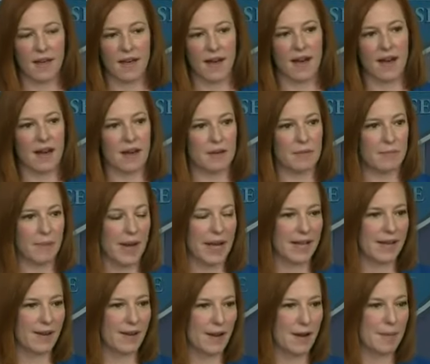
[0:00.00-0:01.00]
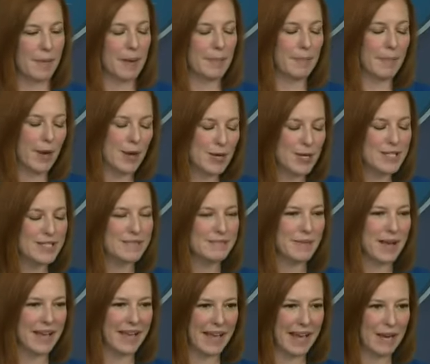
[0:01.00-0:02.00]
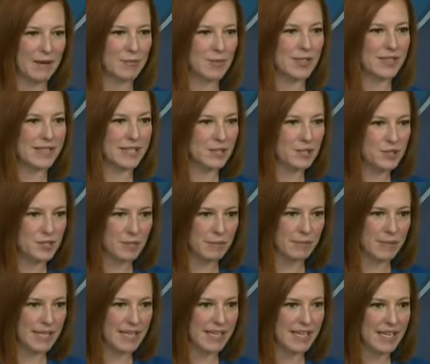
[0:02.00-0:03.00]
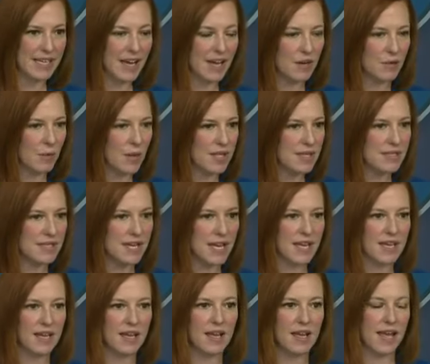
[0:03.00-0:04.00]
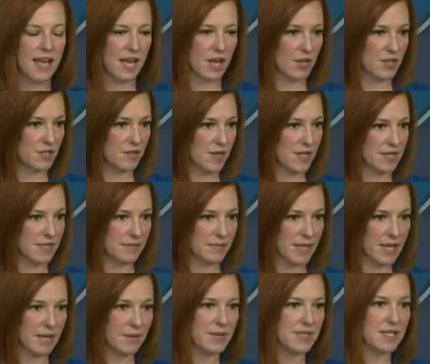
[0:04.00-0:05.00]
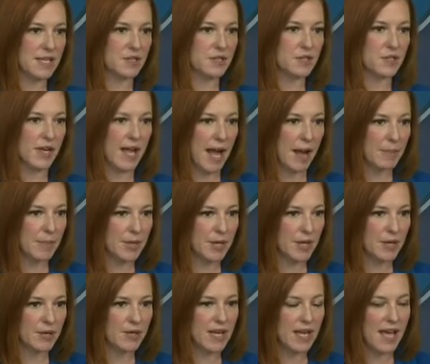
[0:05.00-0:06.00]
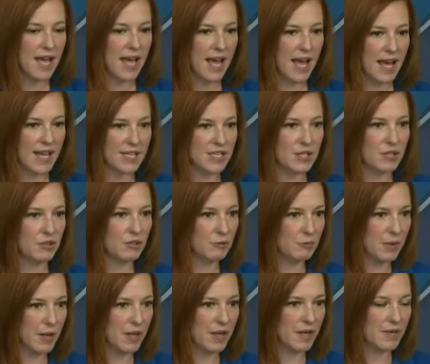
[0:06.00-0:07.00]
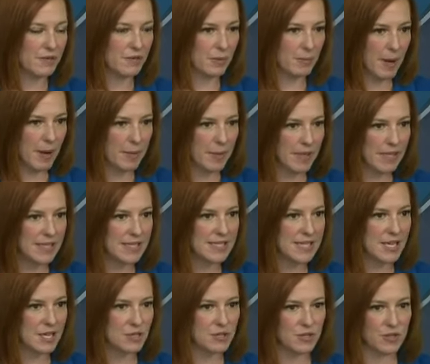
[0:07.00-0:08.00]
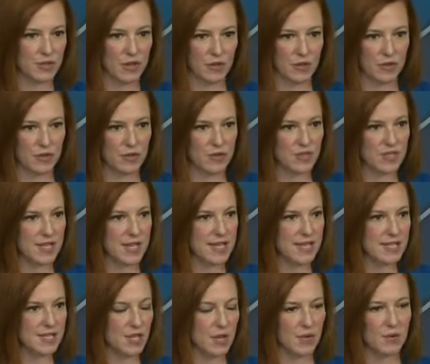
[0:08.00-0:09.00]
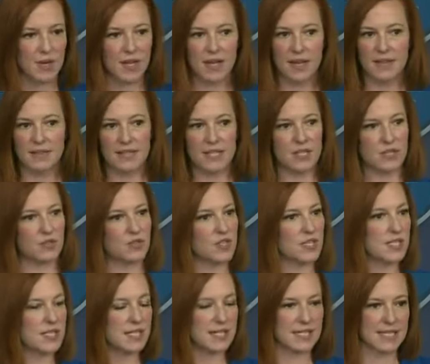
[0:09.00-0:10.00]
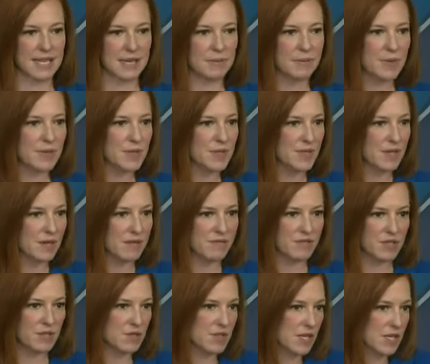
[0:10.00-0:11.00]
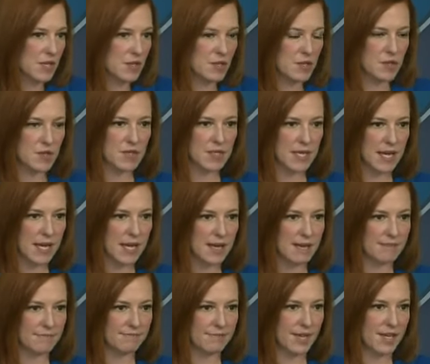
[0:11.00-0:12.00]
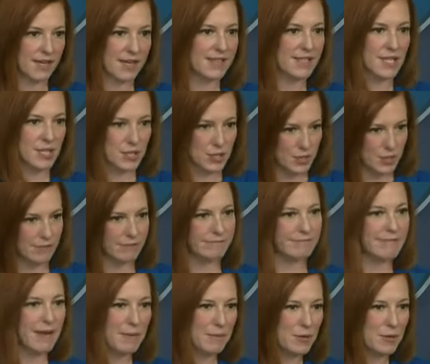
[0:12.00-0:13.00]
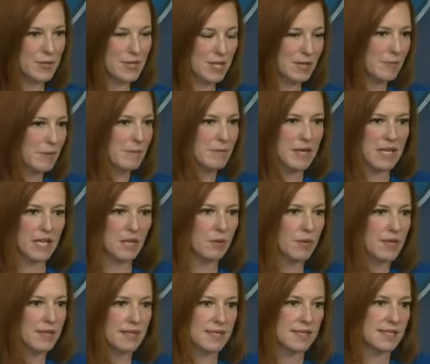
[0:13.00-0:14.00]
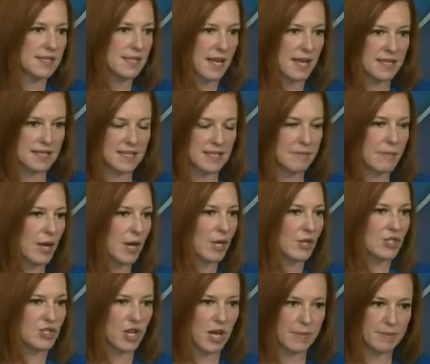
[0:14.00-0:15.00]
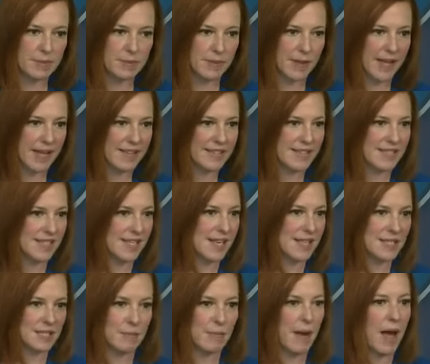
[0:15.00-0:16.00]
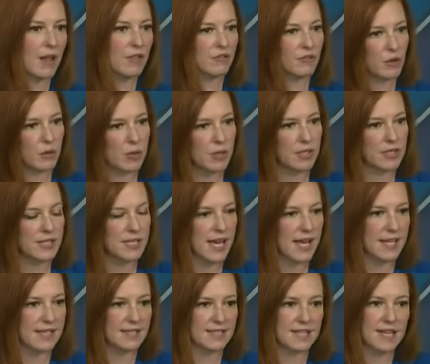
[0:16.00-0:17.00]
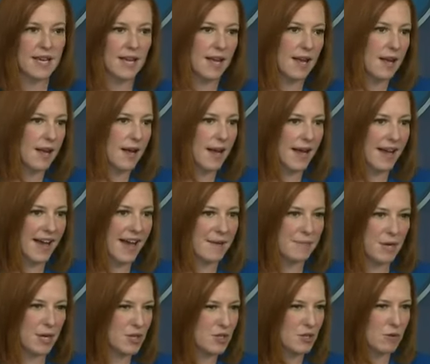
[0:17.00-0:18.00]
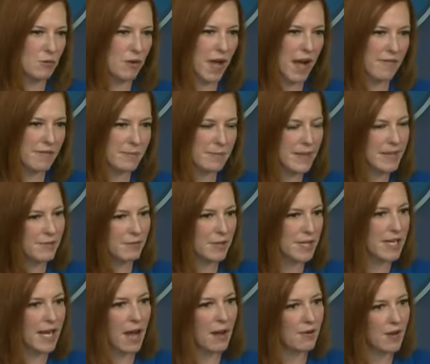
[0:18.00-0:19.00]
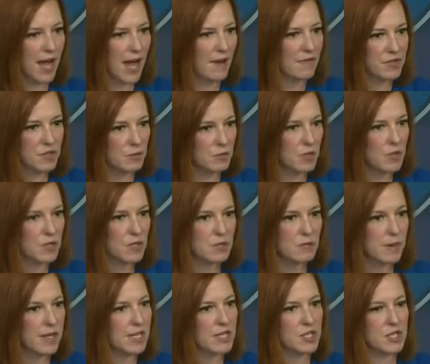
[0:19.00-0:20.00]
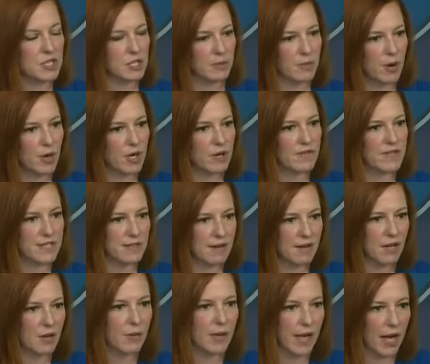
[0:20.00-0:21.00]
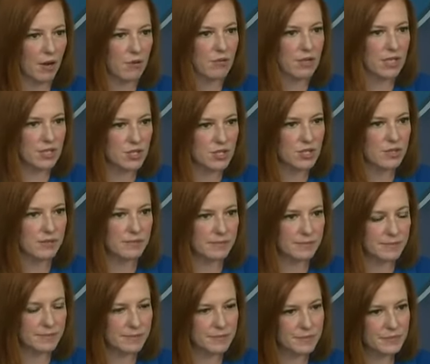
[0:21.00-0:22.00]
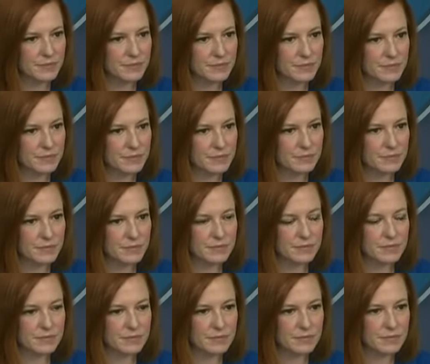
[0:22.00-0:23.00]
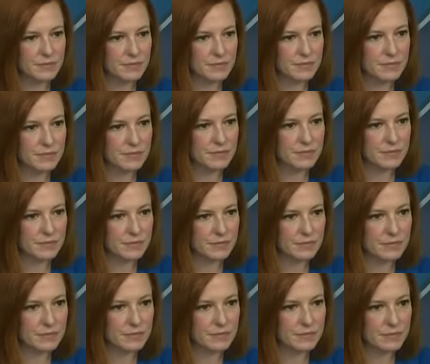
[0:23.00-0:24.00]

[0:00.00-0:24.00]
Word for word: uh, a bipartisan bicameral leadership meeting on Wednesday. He also has the meeting with Senator Capito and a group of Republican senators on Thursday. So these are just examples of two senators, uh, additional members he'll be meeting with to discuss the American Jobs Plan, discuss the path forward, and uh, I'm not sure we'll have a big readout afterwards, but it's just a part of his ongoing outreach. And then given just what you said, you know,